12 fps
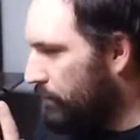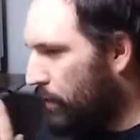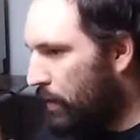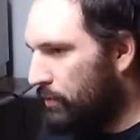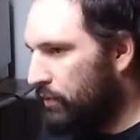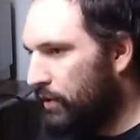So
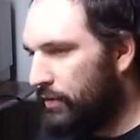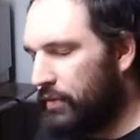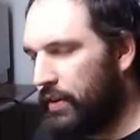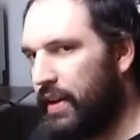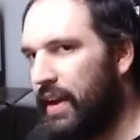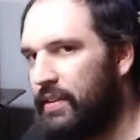I was looking
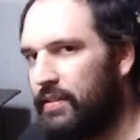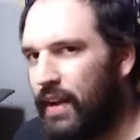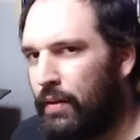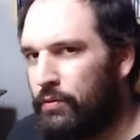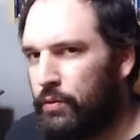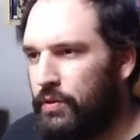for a case, and
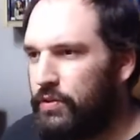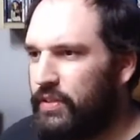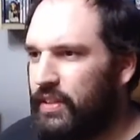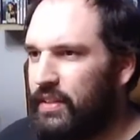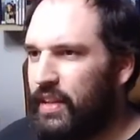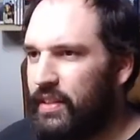I was always
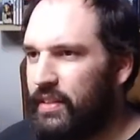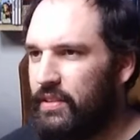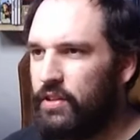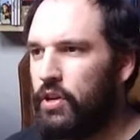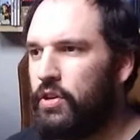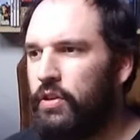seeing like
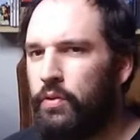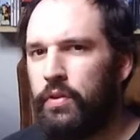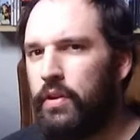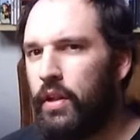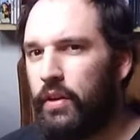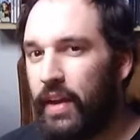these $100,
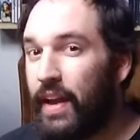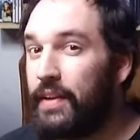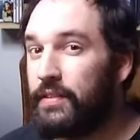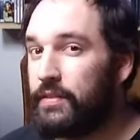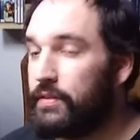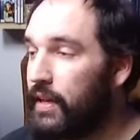$200
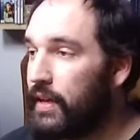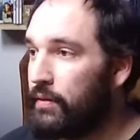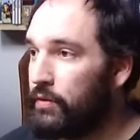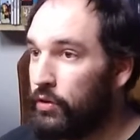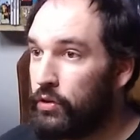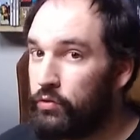cases that
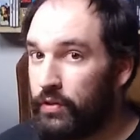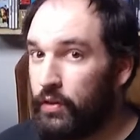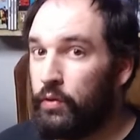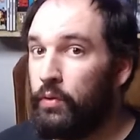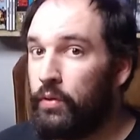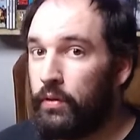looked
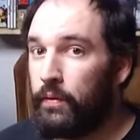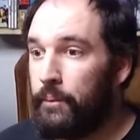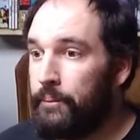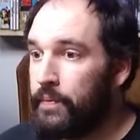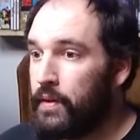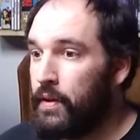really cool
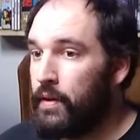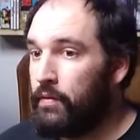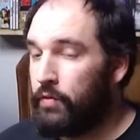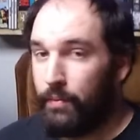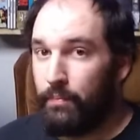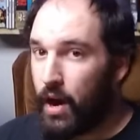
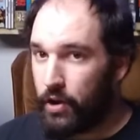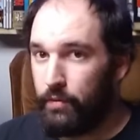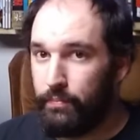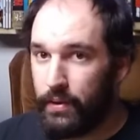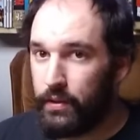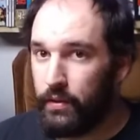for a
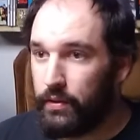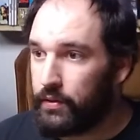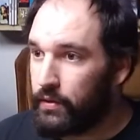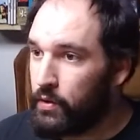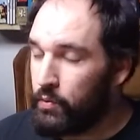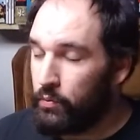modern build,
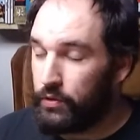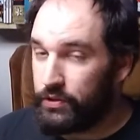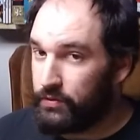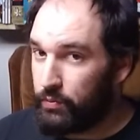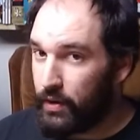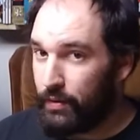which
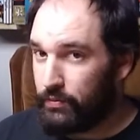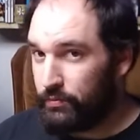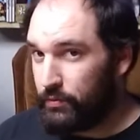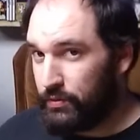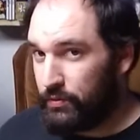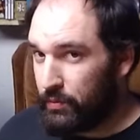is
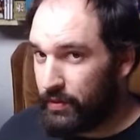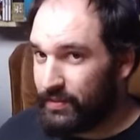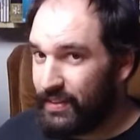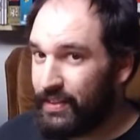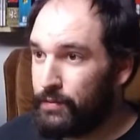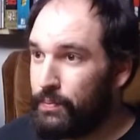what
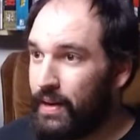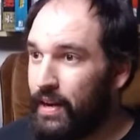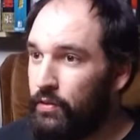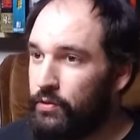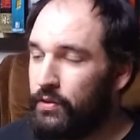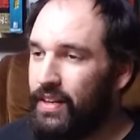this is. But I
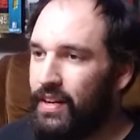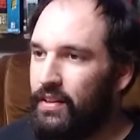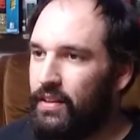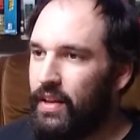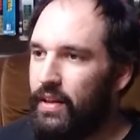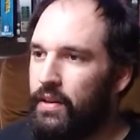also
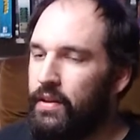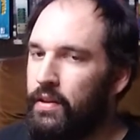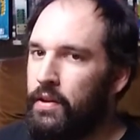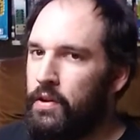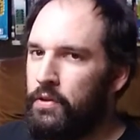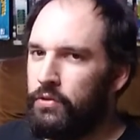kind of like
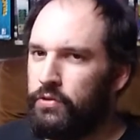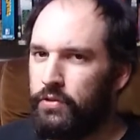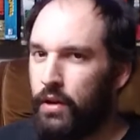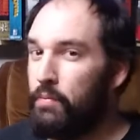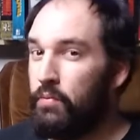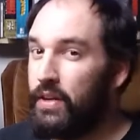
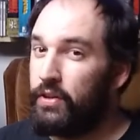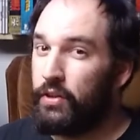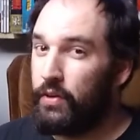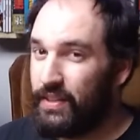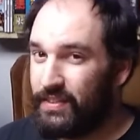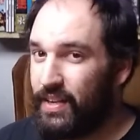some
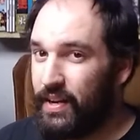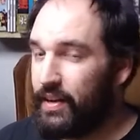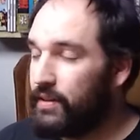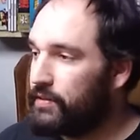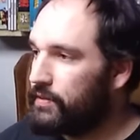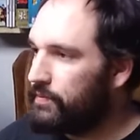retro
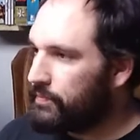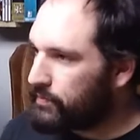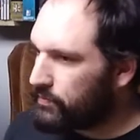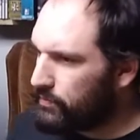aesthetics.